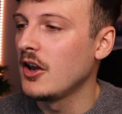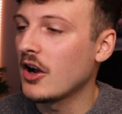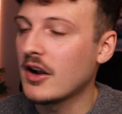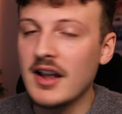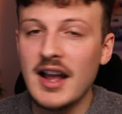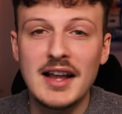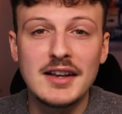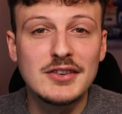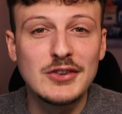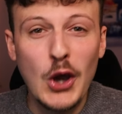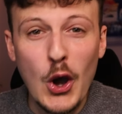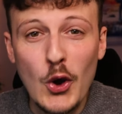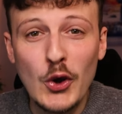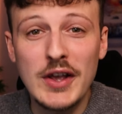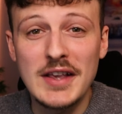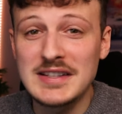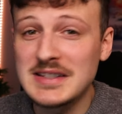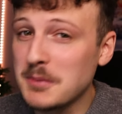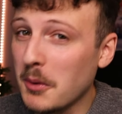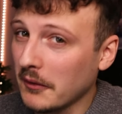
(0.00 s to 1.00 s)
Look, a
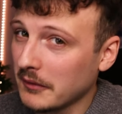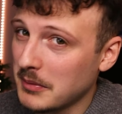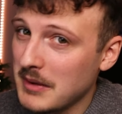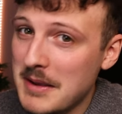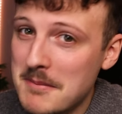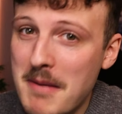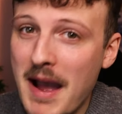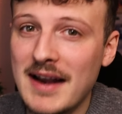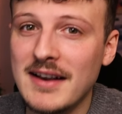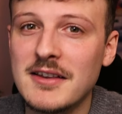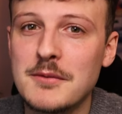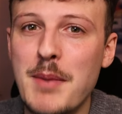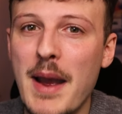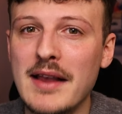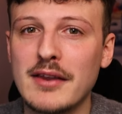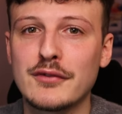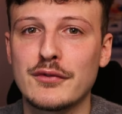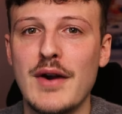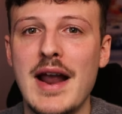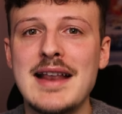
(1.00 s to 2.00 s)
dog is supposed to be a man's
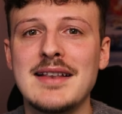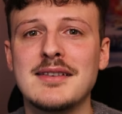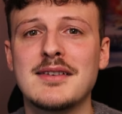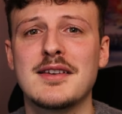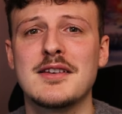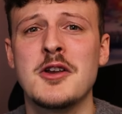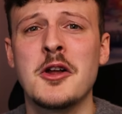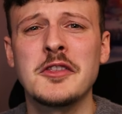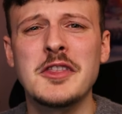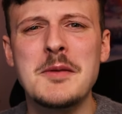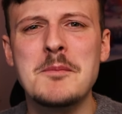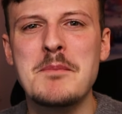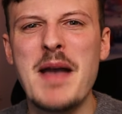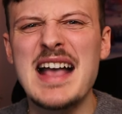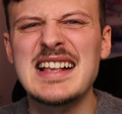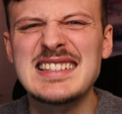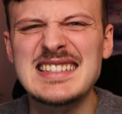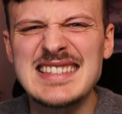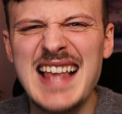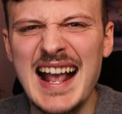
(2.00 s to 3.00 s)
best friend, not the
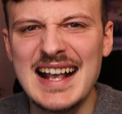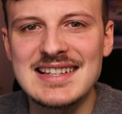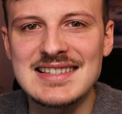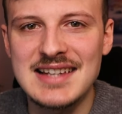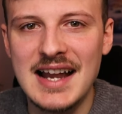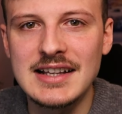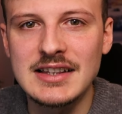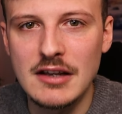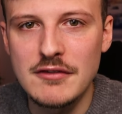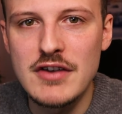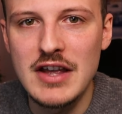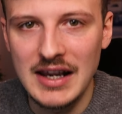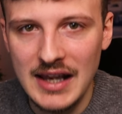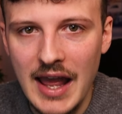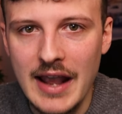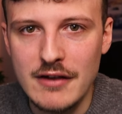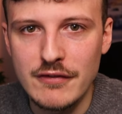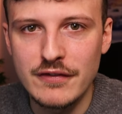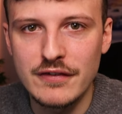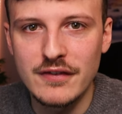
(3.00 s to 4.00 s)
best sex night of your
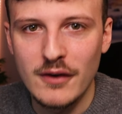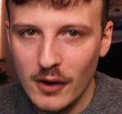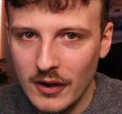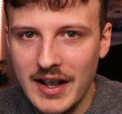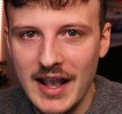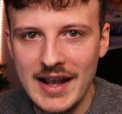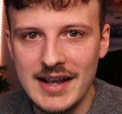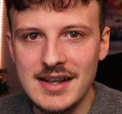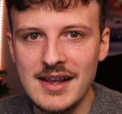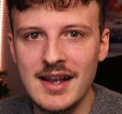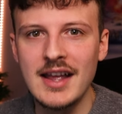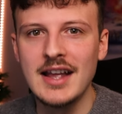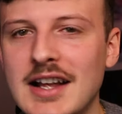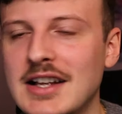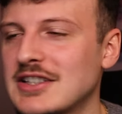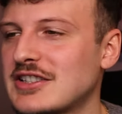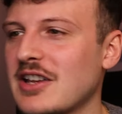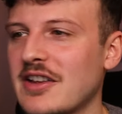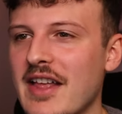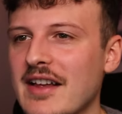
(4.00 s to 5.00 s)
life, okay?
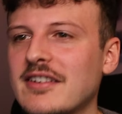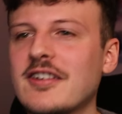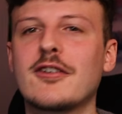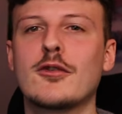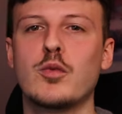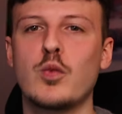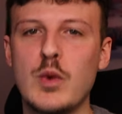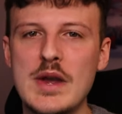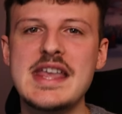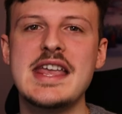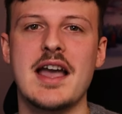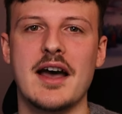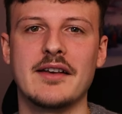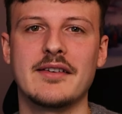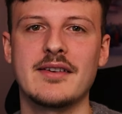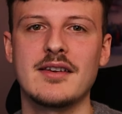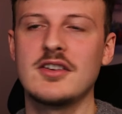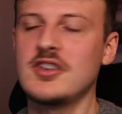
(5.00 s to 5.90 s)
So that's just weird.